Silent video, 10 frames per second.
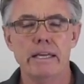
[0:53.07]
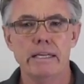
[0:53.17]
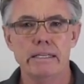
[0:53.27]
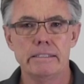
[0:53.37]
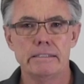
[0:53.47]

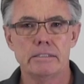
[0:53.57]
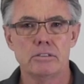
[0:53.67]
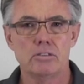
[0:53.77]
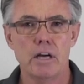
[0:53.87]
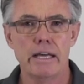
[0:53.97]

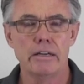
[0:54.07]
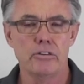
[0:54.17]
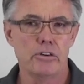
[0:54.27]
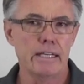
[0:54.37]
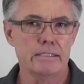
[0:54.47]
is try and
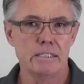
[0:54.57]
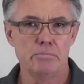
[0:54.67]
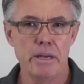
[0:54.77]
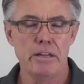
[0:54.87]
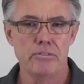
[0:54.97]
address
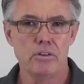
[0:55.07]
as many